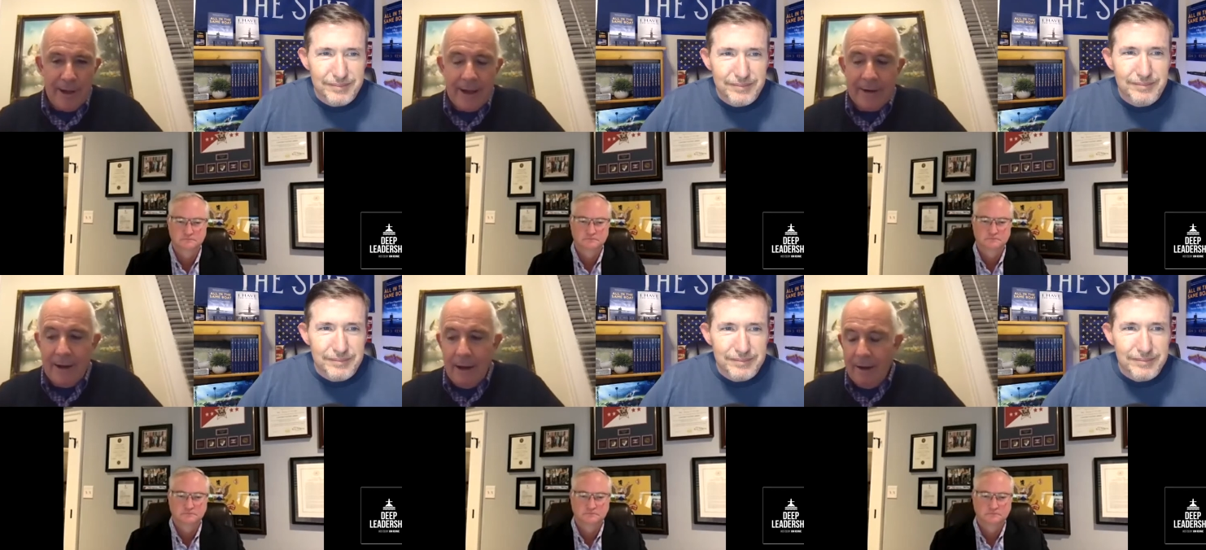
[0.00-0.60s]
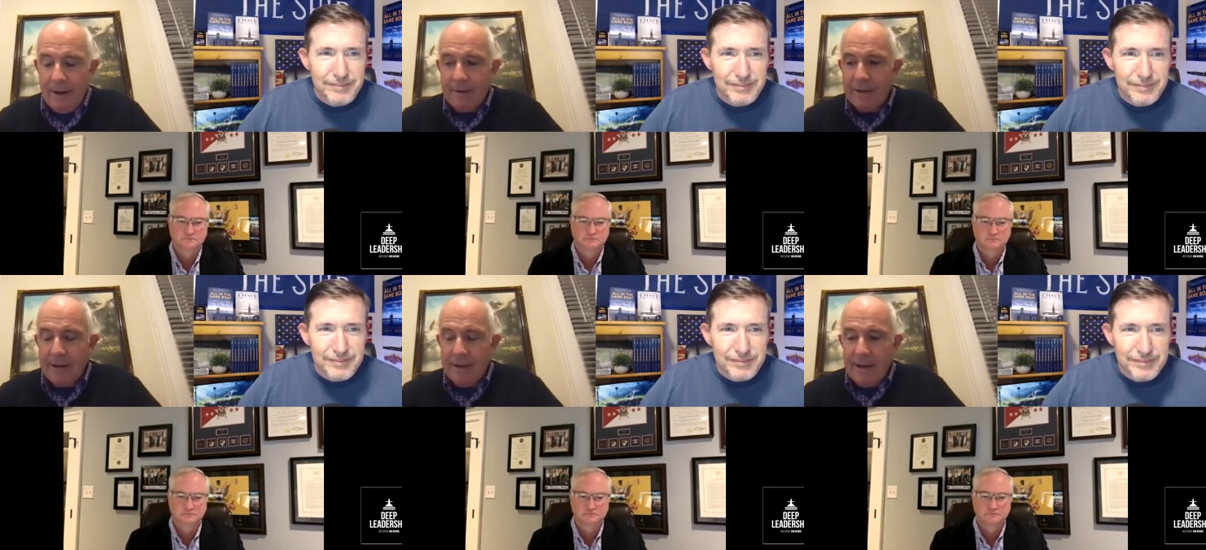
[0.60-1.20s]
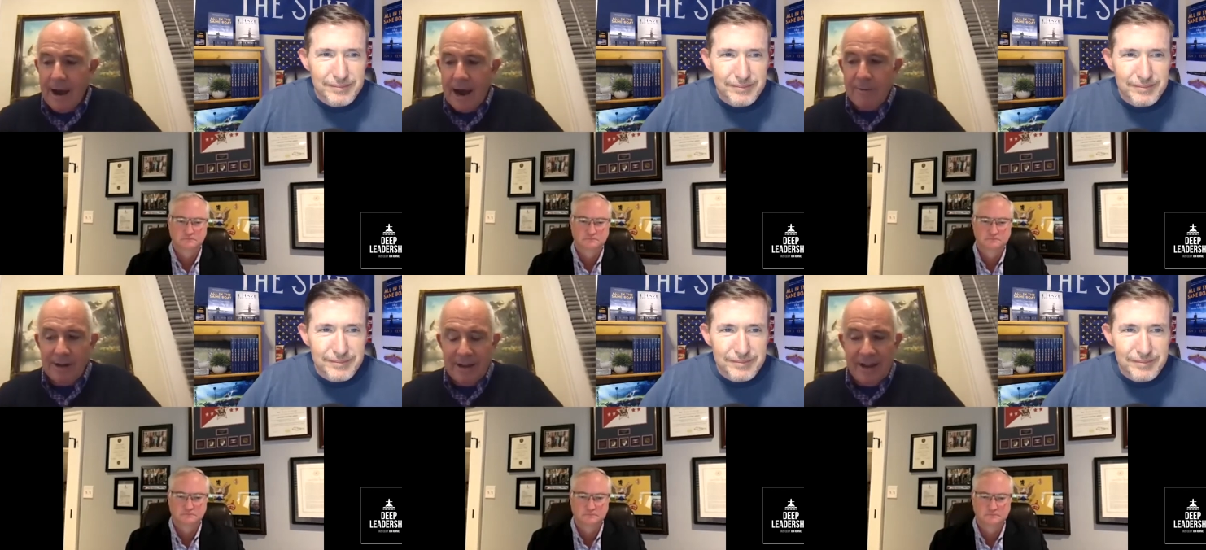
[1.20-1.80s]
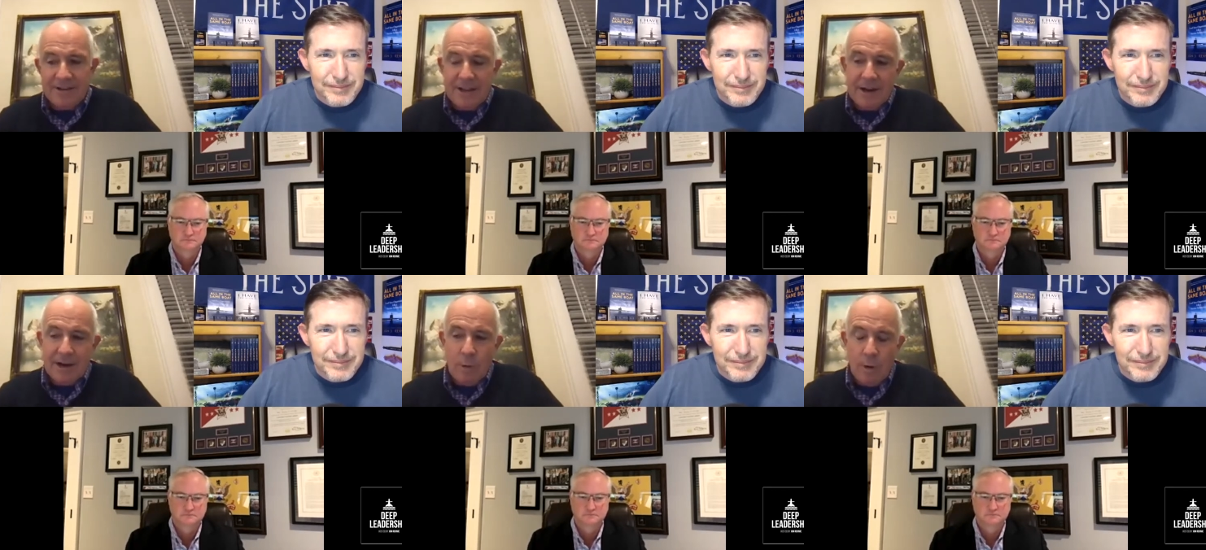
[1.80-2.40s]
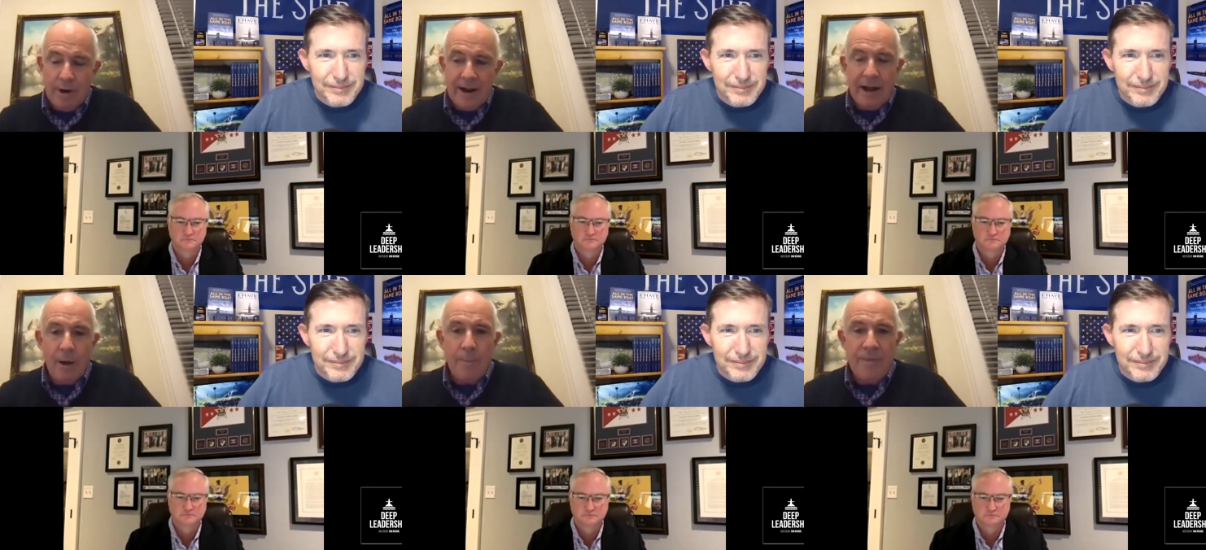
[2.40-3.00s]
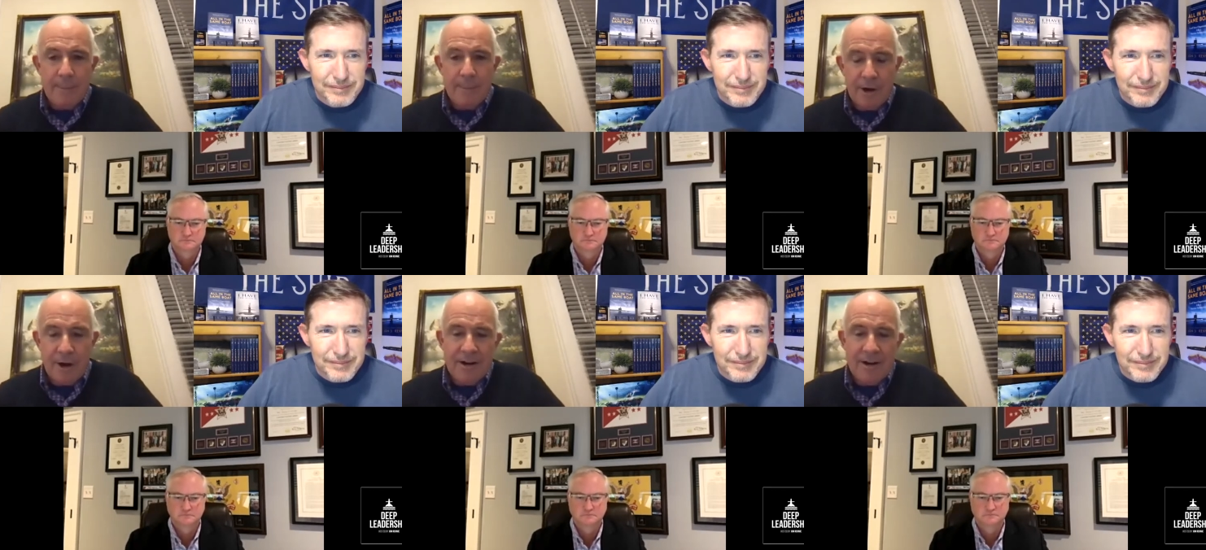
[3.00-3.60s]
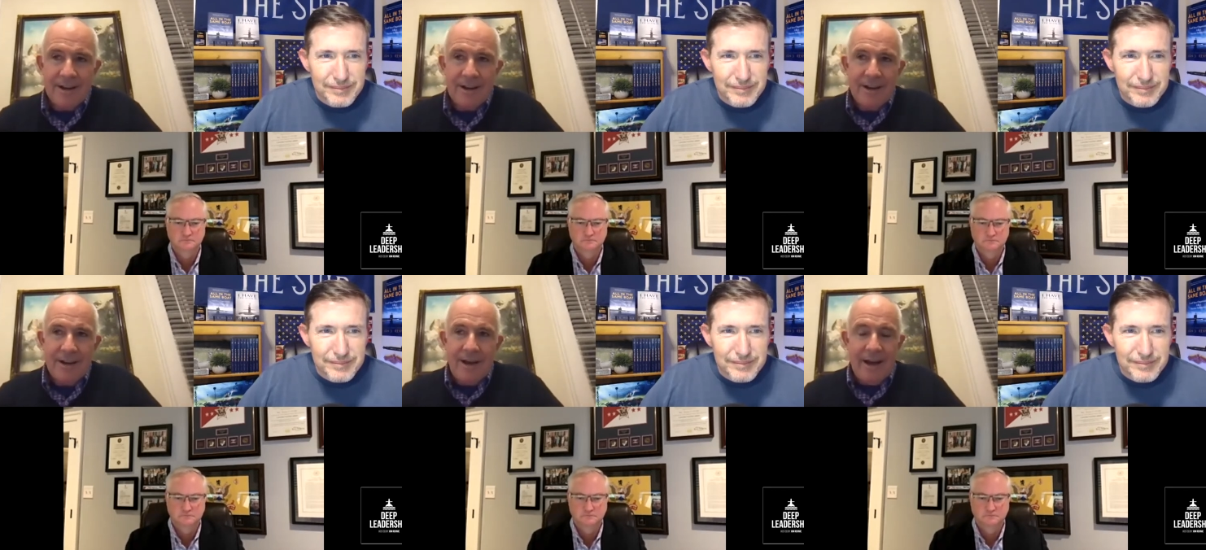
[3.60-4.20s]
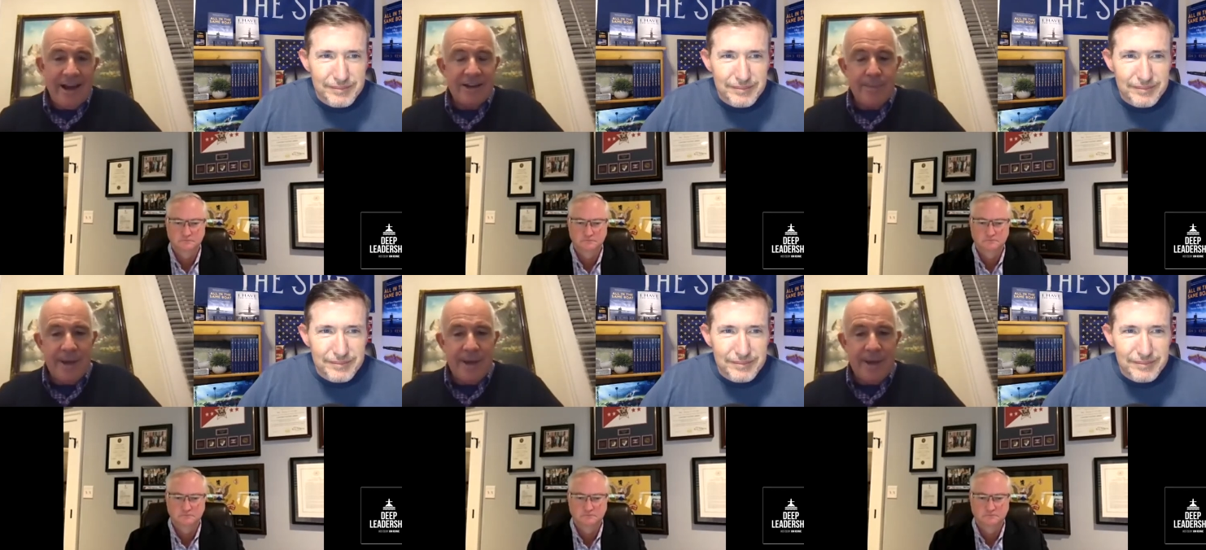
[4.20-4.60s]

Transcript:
Speaker 1: And uh, I realized that in order to help them learn, I had to be a